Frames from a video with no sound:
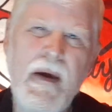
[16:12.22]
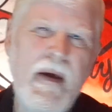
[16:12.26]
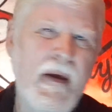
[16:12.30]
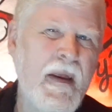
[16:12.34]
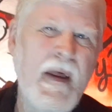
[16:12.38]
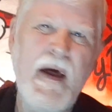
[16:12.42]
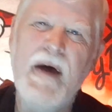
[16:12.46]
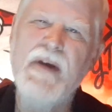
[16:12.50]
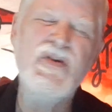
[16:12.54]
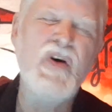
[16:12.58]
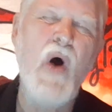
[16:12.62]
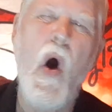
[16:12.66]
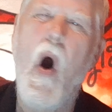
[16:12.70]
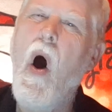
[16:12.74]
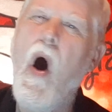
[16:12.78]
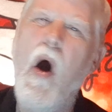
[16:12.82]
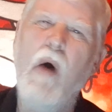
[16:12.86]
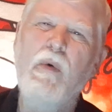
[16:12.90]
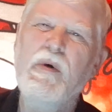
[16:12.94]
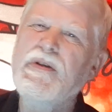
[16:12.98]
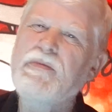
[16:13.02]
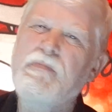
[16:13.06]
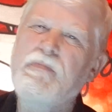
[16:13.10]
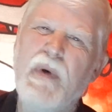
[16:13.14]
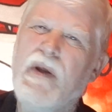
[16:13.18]
That's
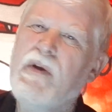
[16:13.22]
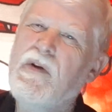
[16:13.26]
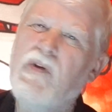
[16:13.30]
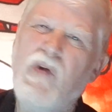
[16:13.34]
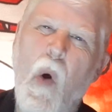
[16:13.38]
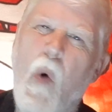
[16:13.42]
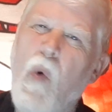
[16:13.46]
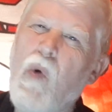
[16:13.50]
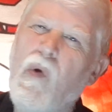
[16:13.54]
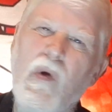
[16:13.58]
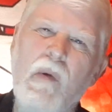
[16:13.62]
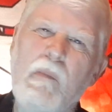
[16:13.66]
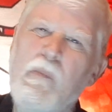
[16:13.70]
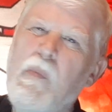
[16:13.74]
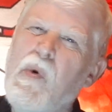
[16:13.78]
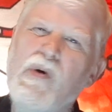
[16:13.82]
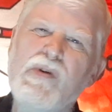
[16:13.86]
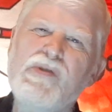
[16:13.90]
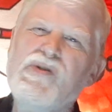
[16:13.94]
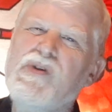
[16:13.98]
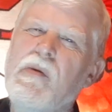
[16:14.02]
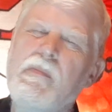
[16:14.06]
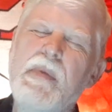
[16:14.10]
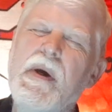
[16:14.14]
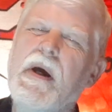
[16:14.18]
always been total
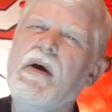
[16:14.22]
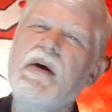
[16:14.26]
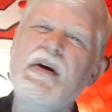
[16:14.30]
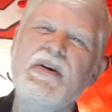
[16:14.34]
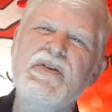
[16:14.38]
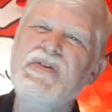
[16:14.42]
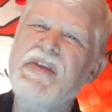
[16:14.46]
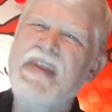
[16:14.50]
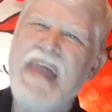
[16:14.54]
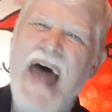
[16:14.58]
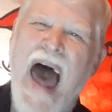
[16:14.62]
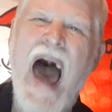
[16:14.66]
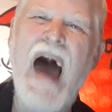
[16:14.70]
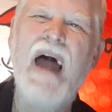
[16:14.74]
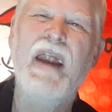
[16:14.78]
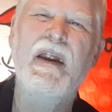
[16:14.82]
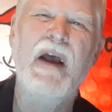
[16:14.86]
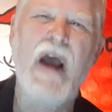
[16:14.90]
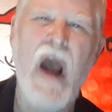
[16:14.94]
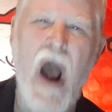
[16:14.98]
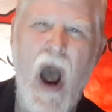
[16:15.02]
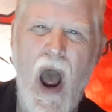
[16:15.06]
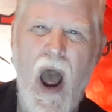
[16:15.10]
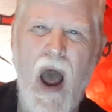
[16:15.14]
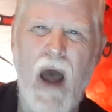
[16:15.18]
bullshit because that
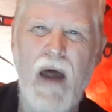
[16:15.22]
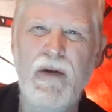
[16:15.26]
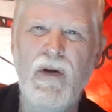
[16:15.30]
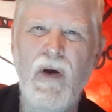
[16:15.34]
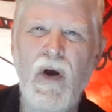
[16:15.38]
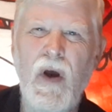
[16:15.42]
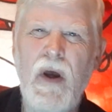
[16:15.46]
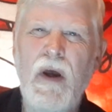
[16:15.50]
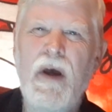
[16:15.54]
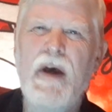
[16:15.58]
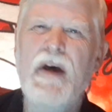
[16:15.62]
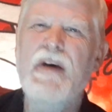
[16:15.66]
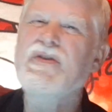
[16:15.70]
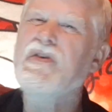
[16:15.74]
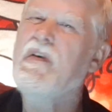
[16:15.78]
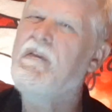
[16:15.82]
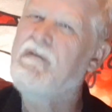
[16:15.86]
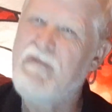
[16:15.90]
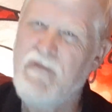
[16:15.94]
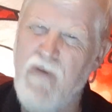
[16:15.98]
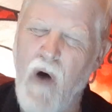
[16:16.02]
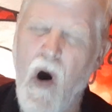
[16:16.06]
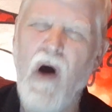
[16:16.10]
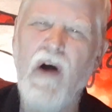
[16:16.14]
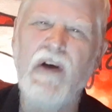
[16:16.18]
God is a
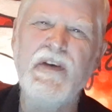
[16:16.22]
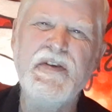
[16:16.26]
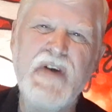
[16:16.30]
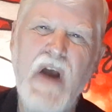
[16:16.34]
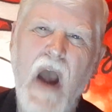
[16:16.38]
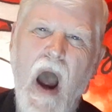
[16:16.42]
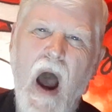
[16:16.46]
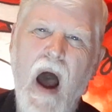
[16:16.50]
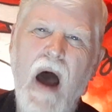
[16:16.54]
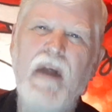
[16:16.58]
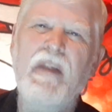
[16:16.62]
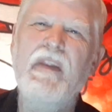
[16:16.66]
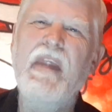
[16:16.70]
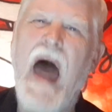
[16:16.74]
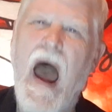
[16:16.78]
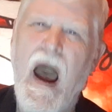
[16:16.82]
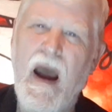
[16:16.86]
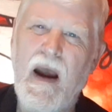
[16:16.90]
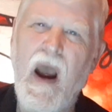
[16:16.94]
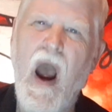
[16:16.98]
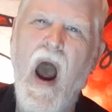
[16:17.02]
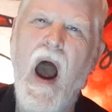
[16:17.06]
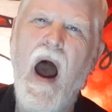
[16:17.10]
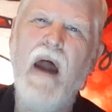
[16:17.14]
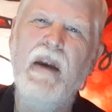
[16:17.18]
false God.
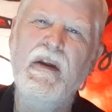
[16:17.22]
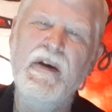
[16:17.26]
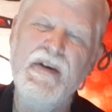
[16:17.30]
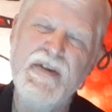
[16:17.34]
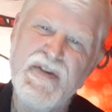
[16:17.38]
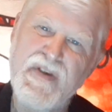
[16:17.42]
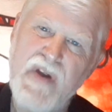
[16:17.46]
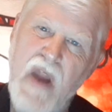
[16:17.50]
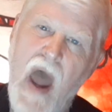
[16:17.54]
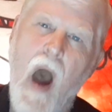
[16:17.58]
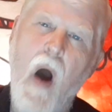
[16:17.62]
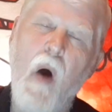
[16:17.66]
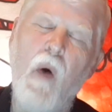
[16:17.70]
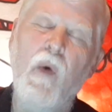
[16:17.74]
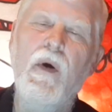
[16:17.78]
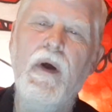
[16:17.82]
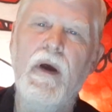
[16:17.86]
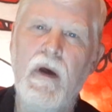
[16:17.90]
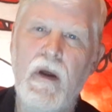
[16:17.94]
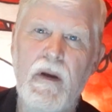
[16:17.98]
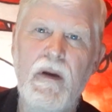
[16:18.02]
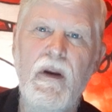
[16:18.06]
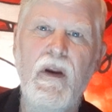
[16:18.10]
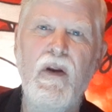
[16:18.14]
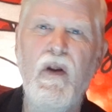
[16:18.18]
That God is now
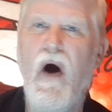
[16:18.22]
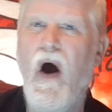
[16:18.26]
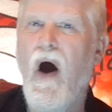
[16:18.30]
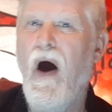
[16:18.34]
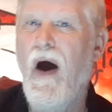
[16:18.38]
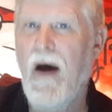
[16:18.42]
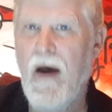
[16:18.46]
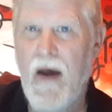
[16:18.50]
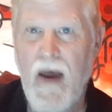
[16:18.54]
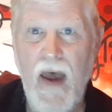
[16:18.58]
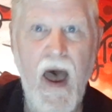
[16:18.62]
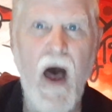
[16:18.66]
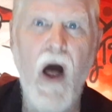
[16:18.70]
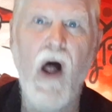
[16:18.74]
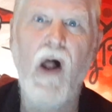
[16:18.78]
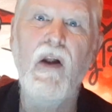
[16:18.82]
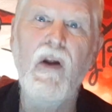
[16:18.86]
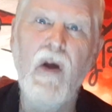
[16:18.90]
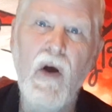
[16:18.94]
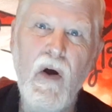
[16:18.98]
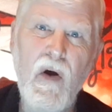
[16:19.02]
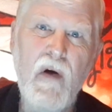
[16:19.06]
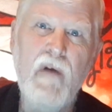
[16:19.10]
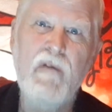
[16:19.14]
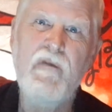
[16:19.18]
in uh, hell
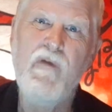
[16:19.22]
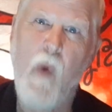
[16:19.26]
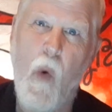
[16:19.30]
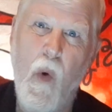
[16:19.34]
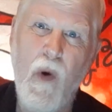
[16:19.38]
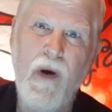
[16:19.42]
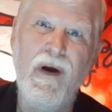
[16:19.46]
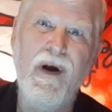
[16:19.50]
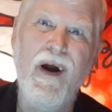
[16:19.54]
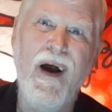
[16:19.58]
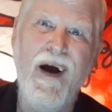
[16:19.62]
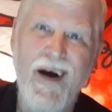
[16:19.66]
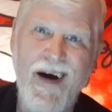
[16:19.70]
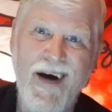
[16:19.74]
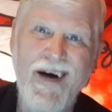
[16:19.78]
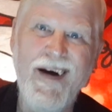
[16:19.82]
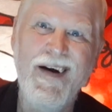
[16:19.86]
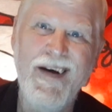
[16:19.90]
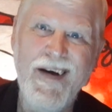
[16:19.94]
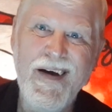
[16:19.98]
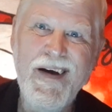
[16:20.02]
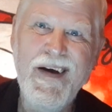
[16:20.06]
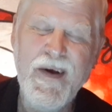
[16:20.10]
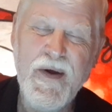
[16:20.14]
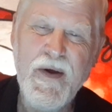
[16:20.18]
for uh,
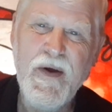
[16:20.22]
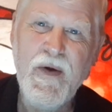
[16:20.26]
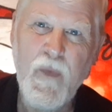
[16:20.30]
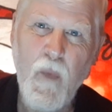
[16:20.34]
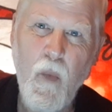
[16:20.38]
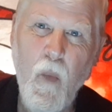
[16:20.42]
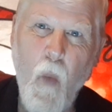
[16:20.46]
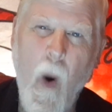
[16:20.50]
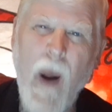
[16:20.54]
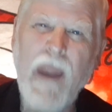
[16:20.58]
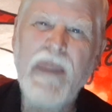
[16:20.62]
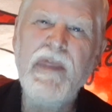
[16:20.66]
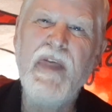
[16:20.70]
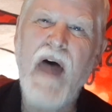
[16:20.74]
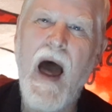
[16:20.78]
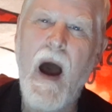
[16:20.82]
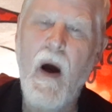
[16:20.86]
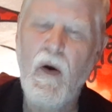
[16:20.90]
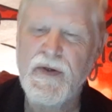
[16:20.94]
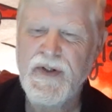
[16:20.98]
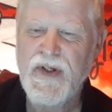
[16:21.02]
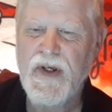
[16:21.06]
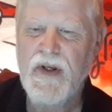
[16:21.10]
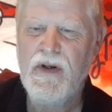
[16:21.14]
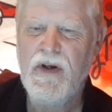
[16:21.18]

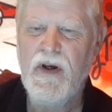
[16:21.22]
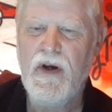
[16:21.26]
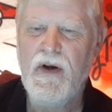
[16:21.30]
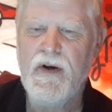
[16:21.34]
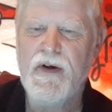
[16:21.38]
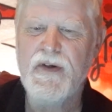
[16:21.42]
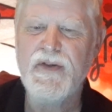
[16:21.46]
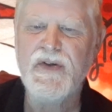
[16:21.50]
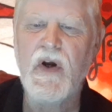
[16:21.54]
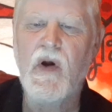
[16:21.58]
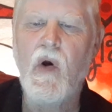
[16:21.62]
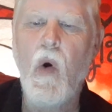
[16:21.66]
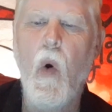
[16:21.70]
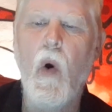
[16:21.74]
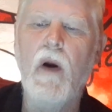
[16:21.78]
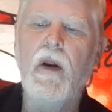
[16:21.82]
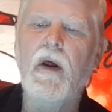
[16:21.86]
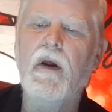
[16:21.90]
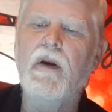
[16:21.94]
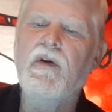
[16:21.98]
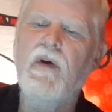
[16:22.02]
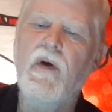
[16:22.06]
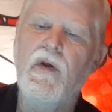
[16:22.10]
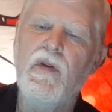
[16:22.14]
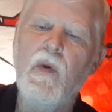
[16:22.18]
1,000 years
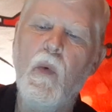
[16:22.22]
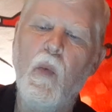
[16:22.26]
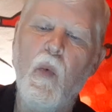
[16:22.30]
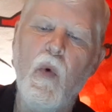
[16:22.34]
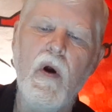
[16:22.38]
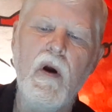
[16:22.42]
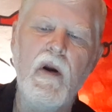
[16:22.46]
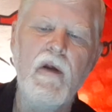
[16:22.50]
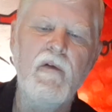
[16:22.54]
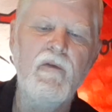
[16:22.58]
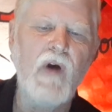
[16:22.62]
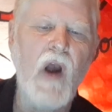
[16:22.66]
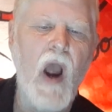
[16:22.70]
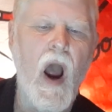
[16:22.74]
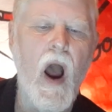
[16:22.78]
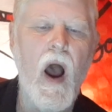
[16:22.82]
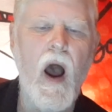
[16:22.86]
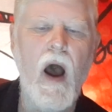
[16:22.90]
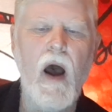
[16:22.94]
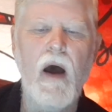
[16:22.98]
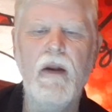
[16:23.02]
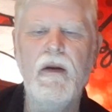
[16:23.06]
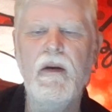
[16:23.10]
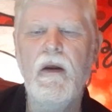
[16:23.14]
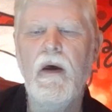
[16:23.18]
according to the Word of
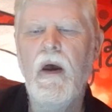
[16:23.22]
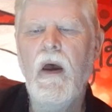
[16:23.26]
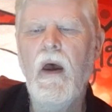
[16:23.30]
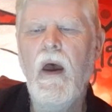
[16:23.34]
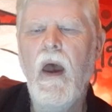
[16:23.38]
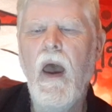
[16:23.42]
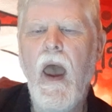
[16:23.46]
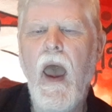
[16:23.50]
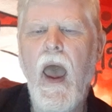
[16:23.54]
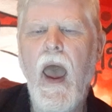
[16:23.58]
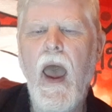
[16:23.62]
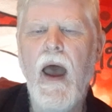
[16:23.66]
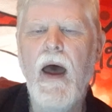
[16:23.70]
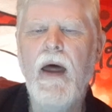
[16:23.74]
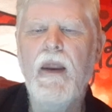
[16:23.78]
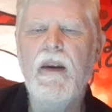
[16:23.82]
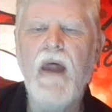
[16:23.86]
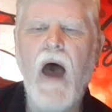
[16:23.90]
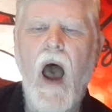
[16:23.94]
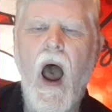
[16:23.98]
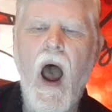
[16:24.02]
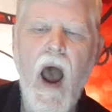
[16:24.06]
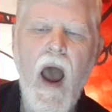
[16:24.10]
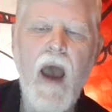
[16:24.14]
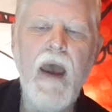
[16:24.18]
God. And
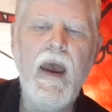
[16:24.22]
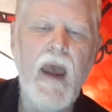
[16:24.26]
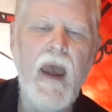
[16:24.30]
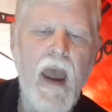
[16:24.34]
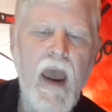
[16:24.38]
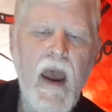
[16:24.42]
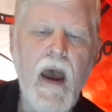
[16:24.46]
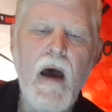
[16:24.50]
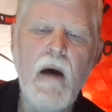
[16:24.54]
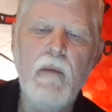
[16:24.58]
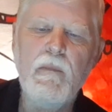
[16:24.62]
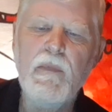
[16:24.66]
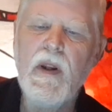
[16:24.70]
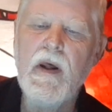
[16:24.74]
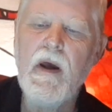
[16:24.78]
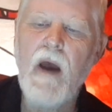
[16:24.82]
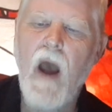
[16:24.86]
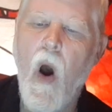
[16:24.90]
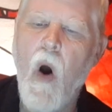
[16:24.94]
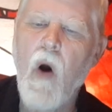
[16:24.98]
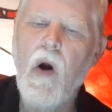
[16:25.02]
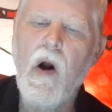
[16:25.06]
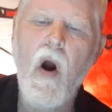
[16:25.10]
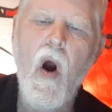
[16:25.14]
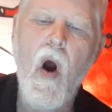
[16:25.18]
I am the
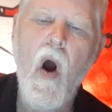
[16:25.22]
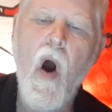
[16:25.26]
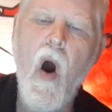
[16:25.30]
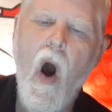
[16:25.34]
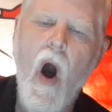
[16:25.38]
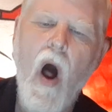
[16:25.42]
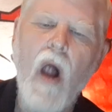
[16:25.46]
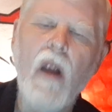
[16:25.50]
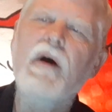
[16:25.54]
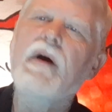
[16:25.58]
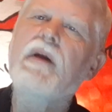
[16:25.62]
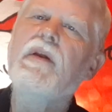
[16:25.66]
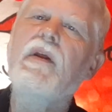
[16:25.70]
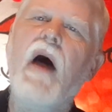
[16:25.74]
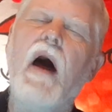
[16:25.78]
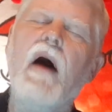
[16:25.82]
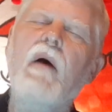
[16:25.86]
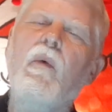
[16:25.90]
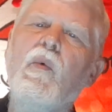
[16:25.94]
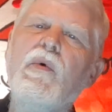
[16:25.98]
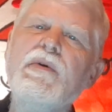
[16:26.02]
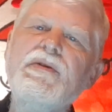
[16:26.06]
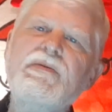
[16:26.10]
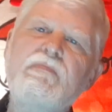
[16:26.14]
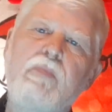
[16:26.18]
alcoholic
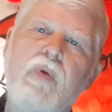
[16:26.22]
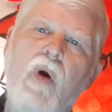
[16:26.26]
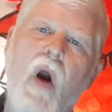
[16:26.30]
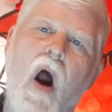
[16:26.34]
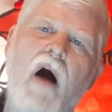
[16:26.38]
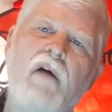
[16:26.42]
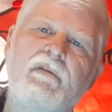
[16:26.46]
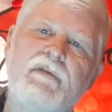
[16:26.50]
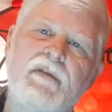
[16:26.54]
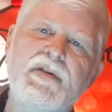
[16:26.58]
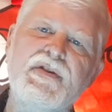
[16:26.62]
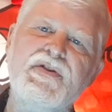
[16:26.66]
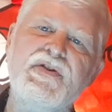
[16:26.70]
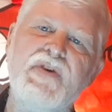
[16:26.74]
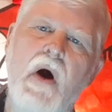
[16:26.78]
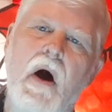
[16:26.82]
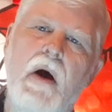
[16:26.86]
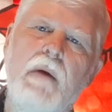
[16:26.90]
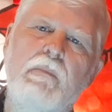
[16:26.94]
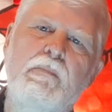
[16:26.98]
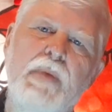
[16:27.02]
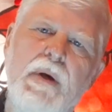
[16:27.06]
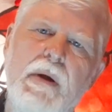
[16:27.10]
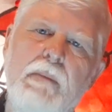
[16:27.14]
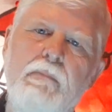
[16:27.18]
that was
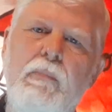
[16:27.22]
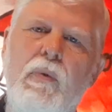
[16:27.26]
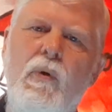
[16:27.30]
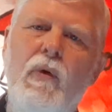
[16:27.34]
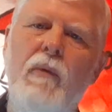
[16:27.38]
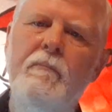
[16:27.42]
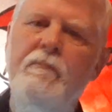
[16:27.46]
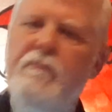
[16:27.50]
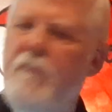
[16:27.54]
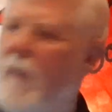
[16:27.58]
prophesied, people.